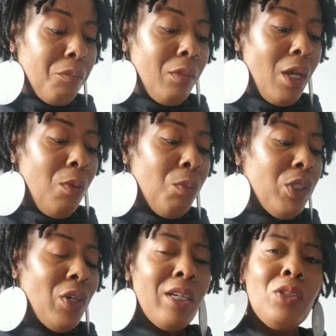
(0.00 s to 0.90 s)
And we
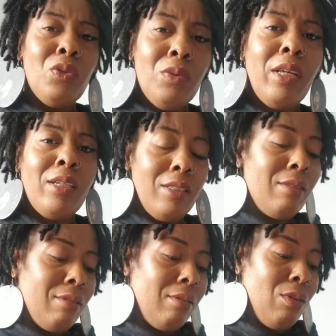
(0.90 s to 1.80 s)
trying to do
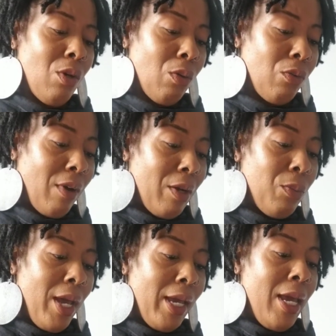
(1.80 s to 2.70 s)
things, you know, the right
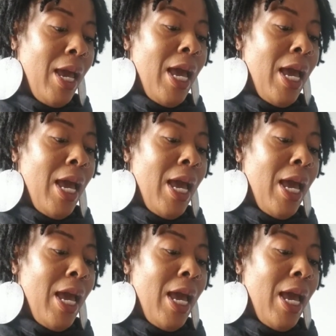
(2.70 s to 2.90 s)
way.